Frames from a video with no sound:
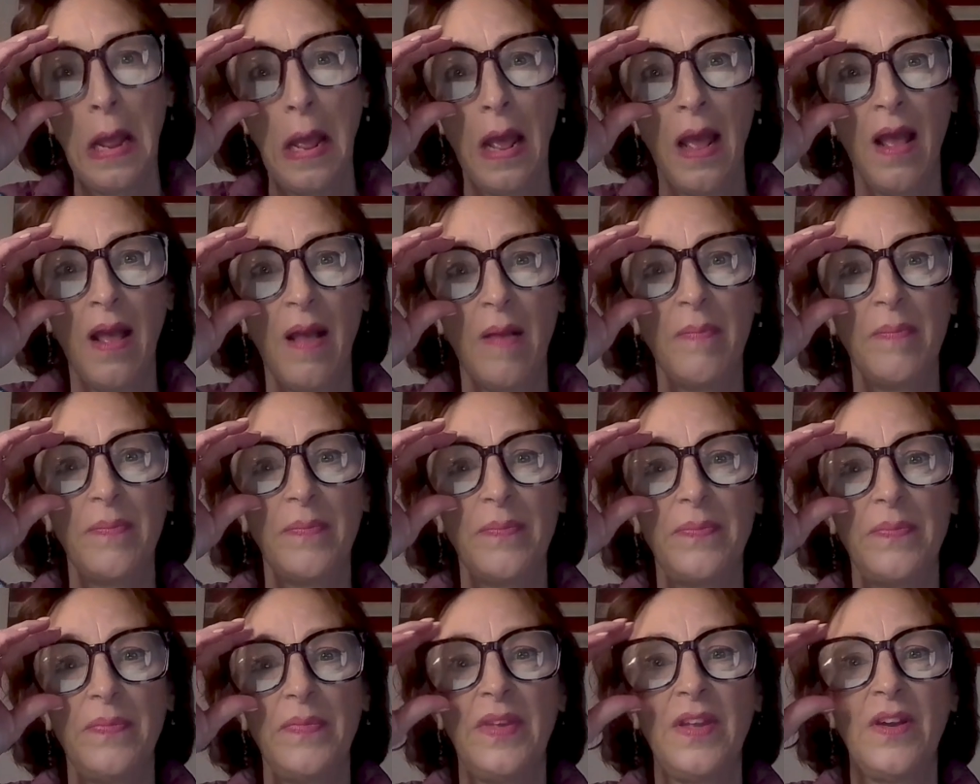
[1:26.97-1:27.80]
And
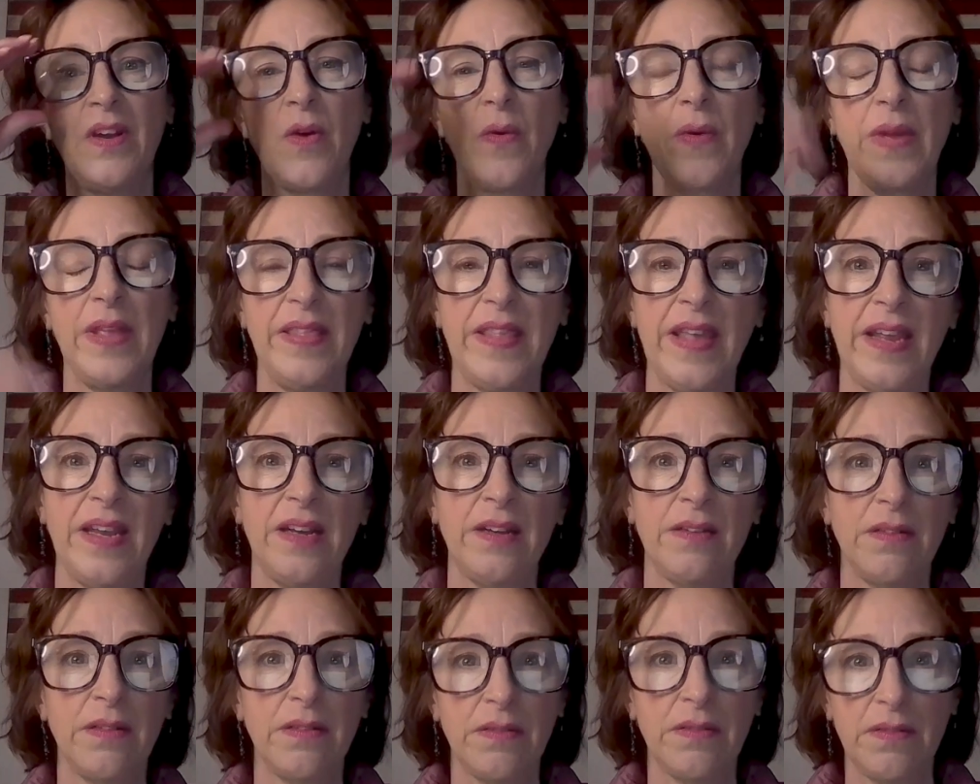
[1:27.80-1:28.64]

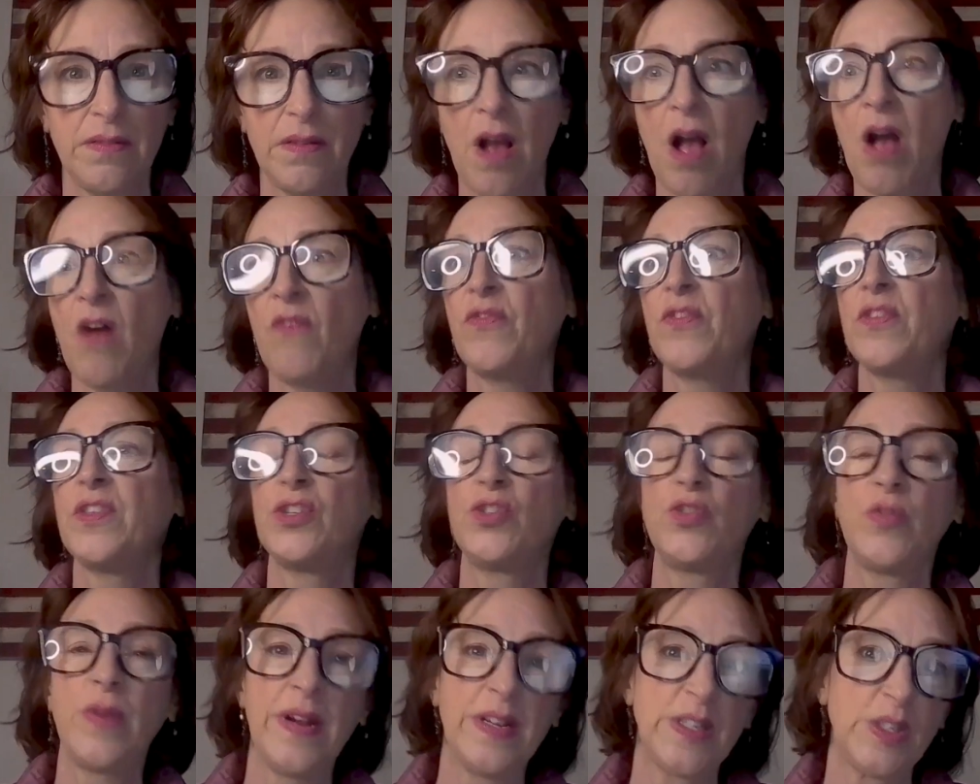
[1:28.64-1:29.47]
they offer the
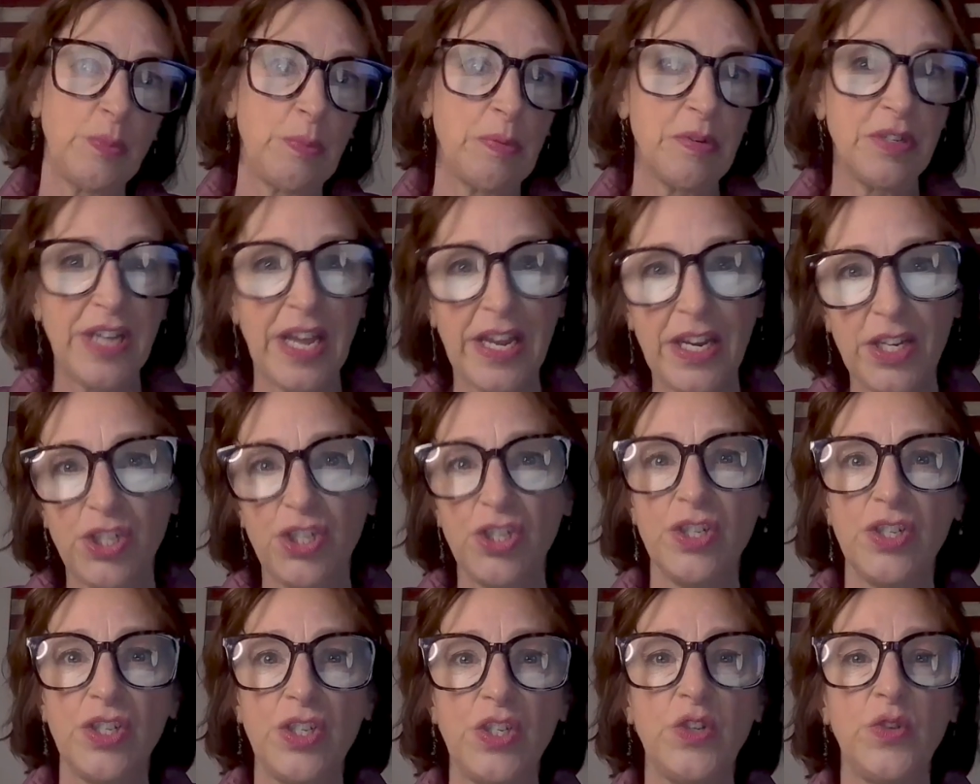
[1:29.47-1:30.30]

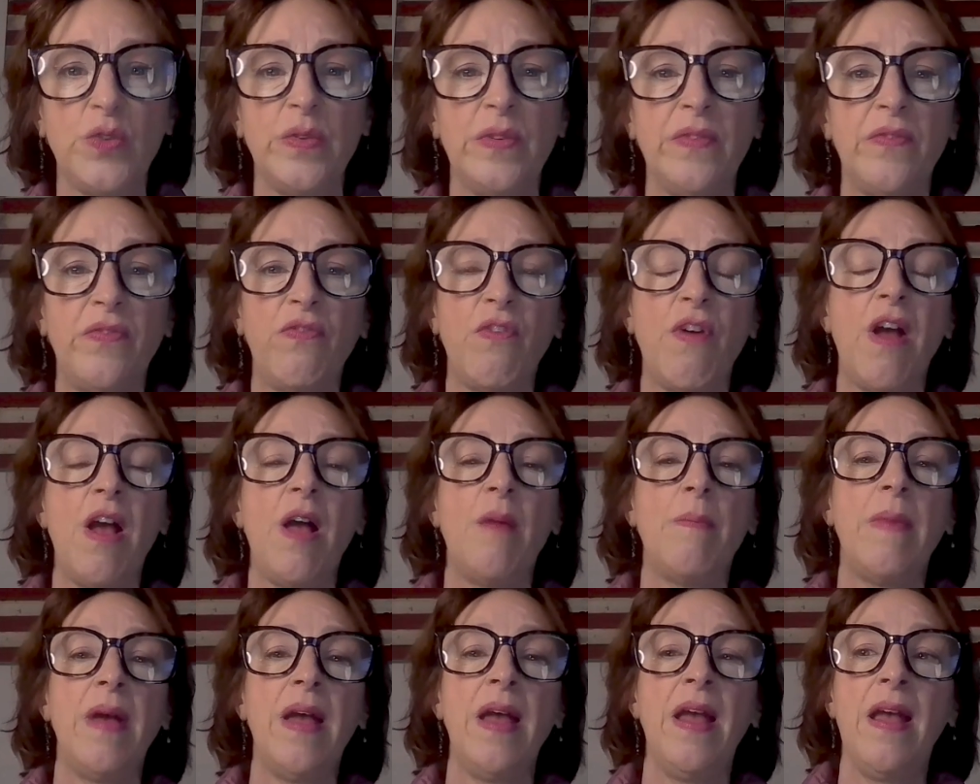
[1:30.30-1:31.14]
transportation to and
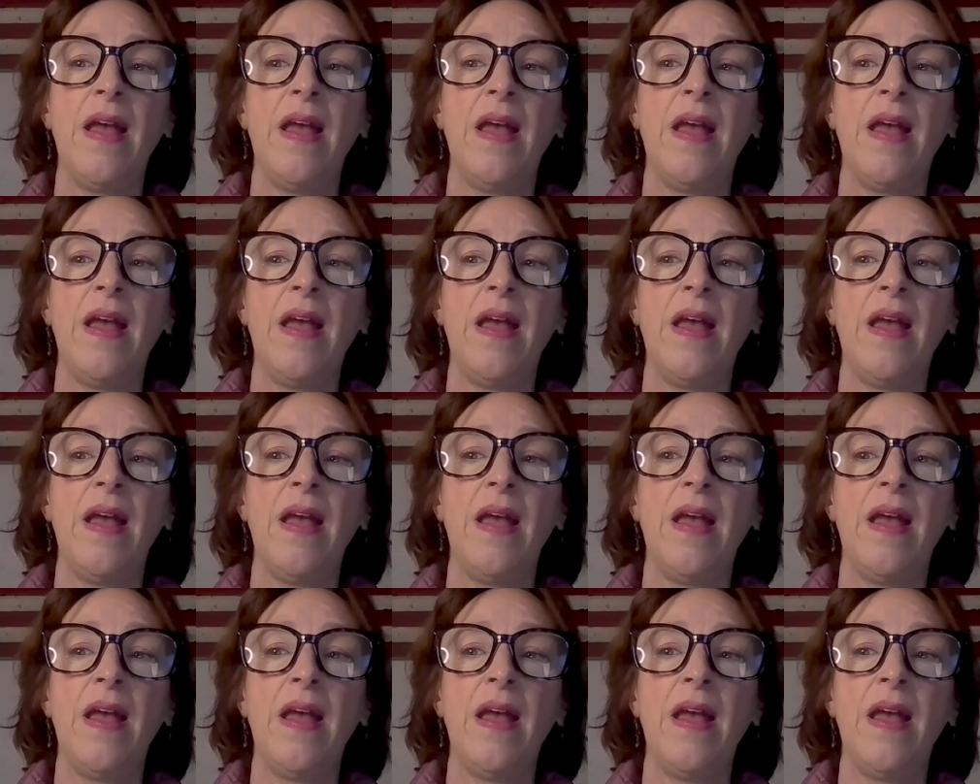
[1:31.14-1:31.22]
from,